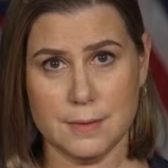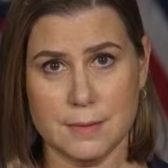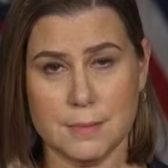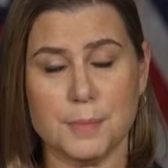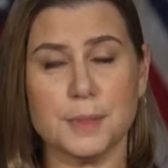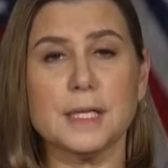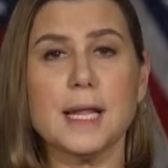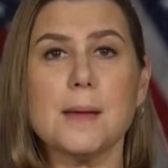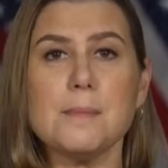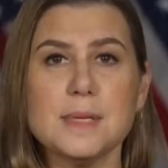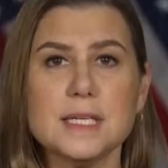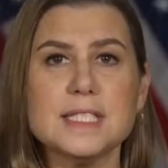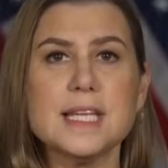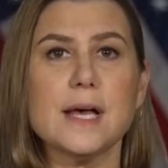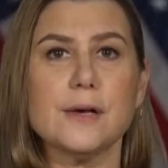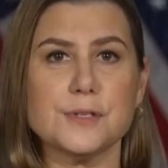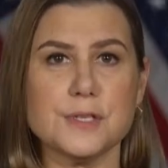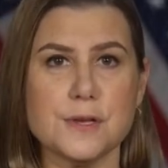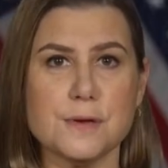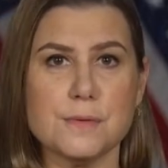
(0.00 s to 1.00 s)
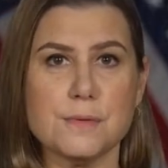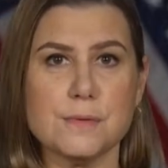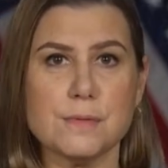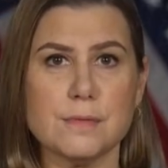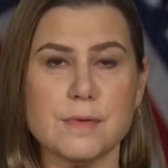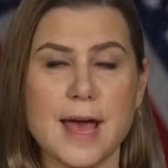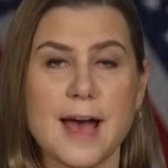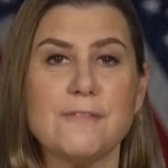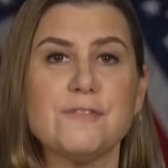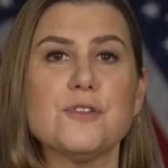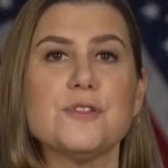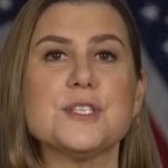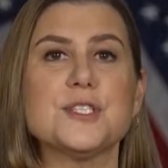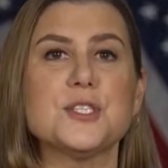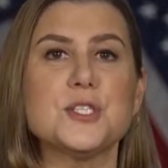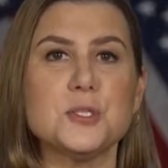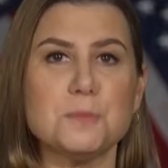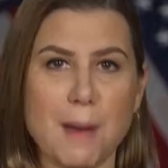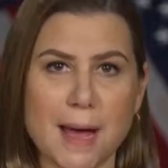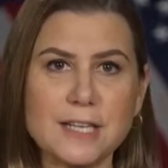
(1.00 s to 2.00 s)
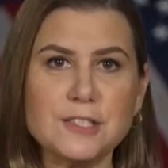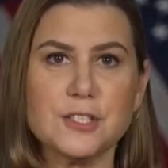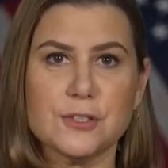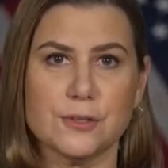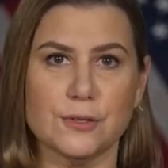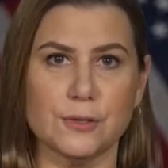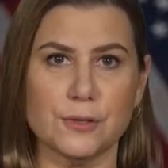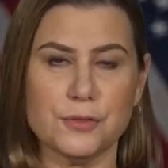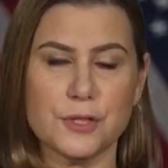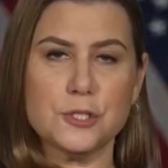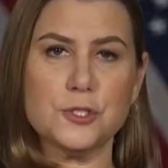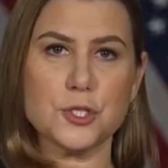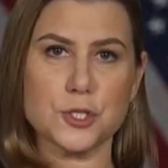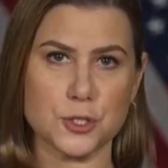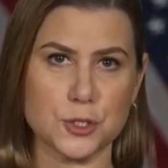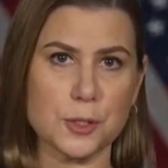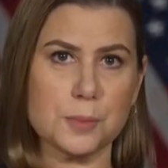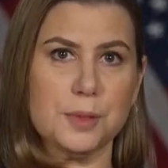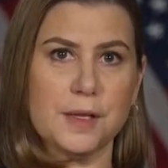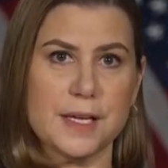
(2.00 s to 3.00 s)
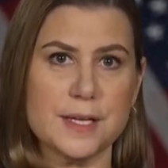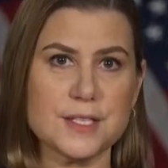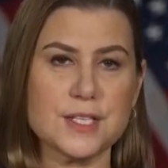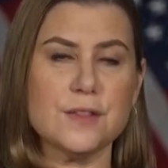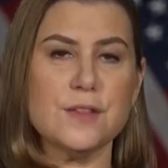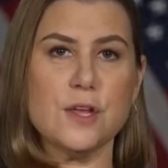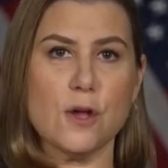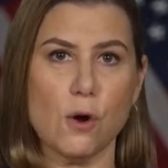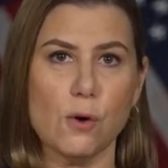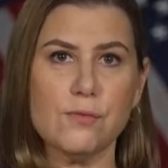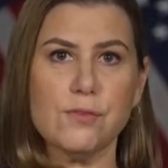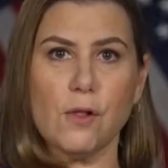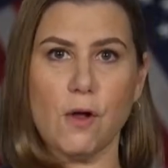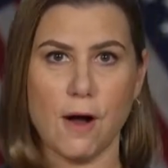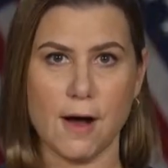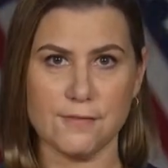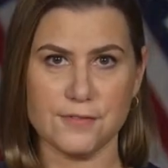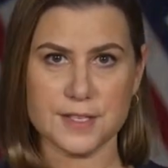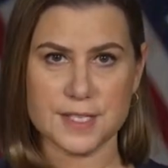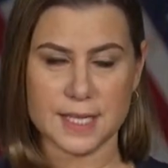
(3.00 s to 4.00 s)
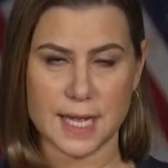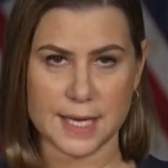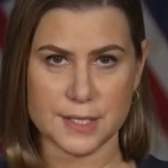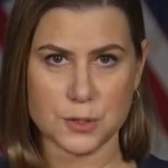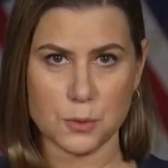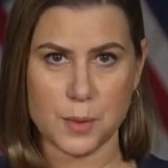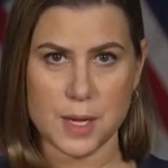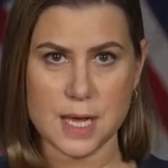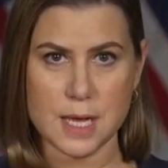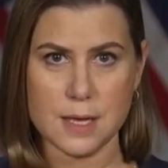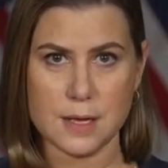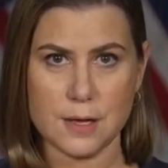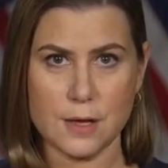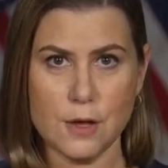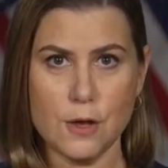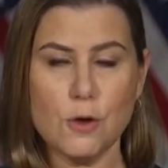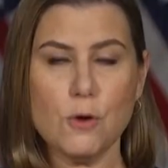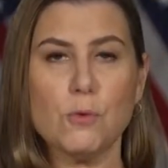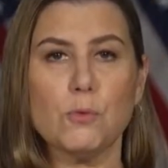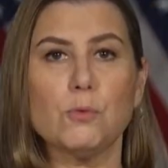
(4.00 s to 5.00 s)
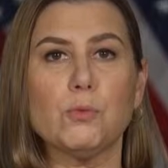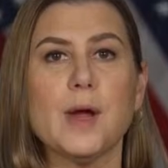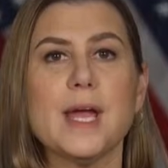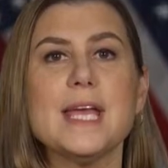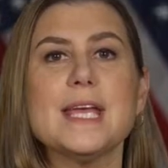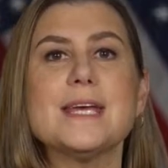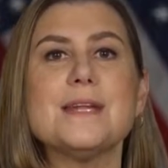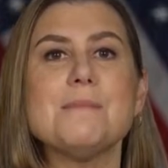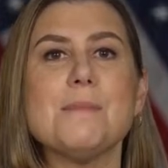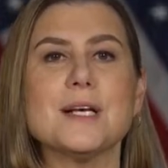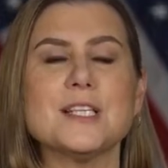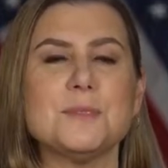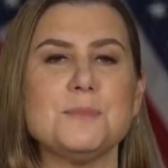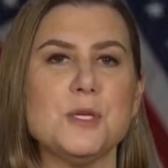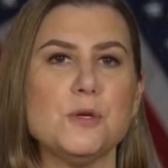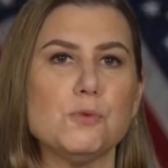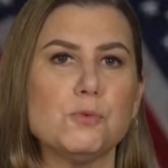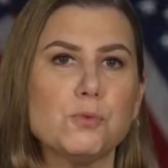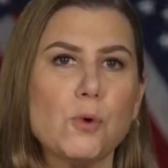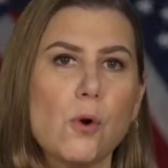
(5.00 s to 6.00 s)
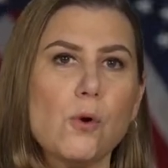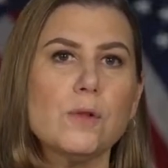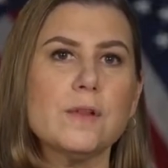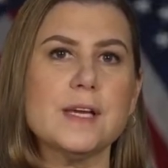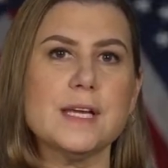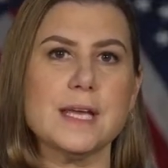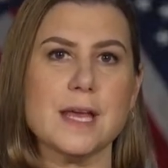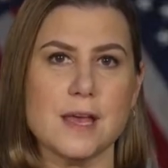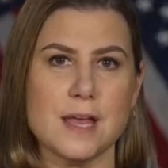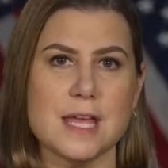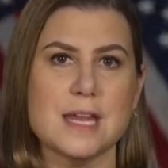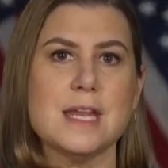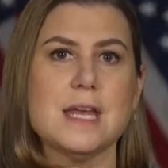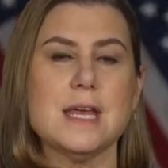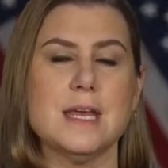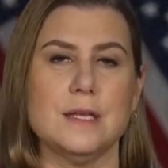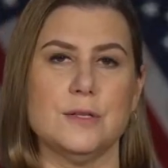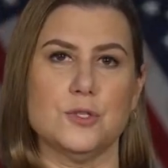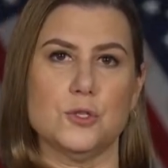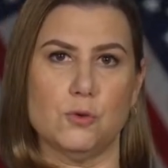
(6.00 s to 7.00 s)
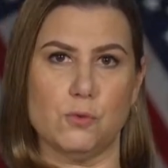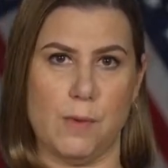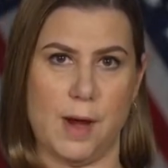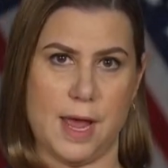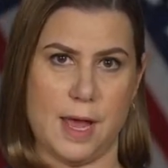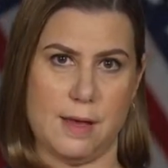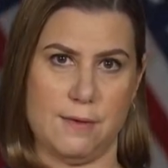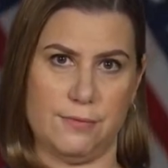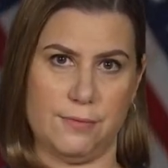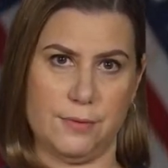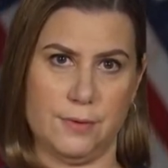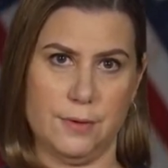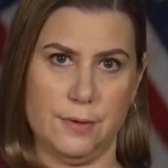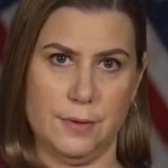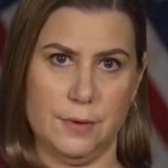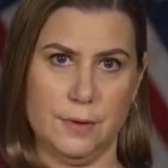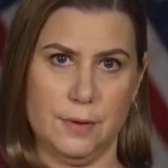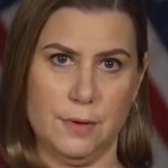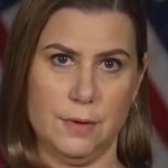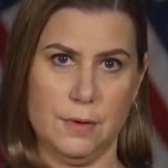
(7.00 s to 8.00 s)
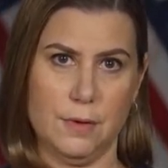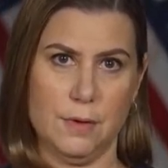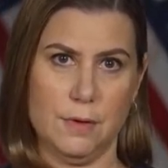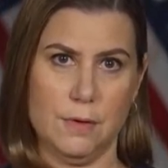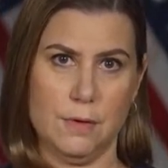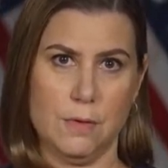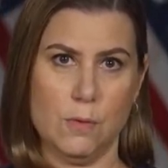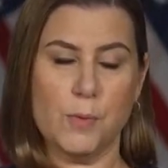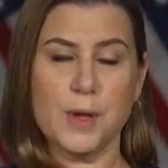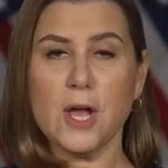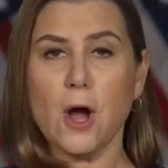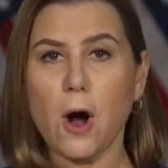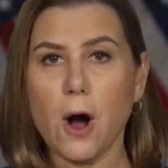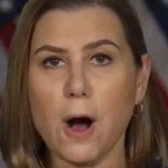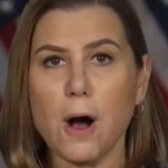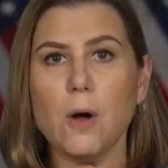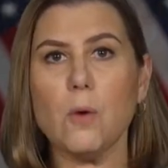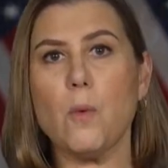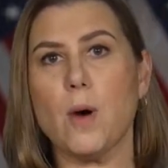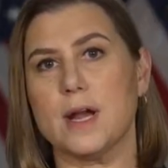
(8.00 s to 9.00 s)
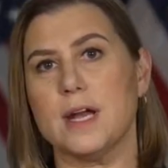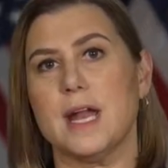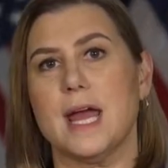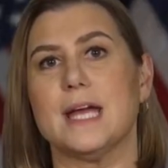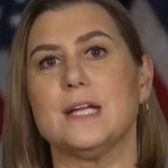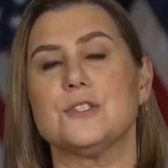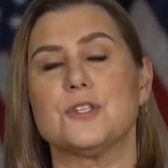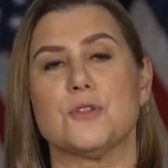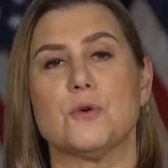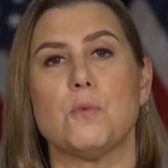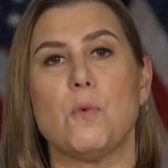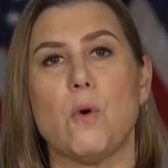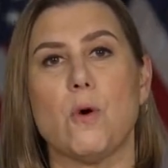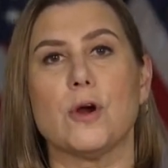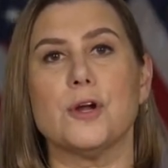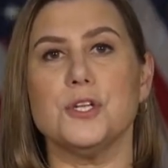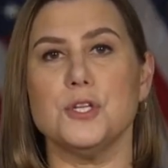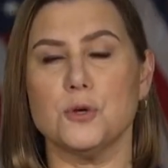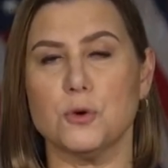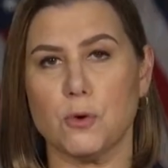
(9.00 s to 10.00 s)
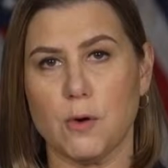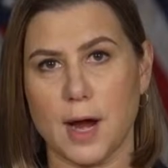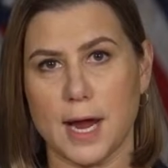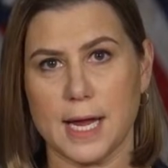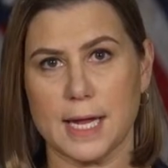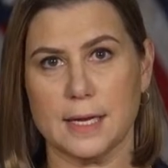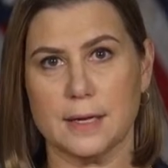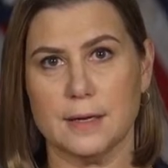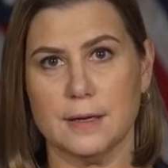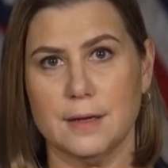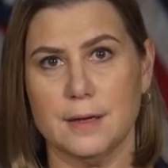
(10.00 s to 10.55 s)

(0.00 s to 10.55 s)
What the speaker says: But let me tell you, after the spectacle that just took place in the Oval Office last week, Reagan must be rolling in his grave. We all want an end to the war in Ukraine,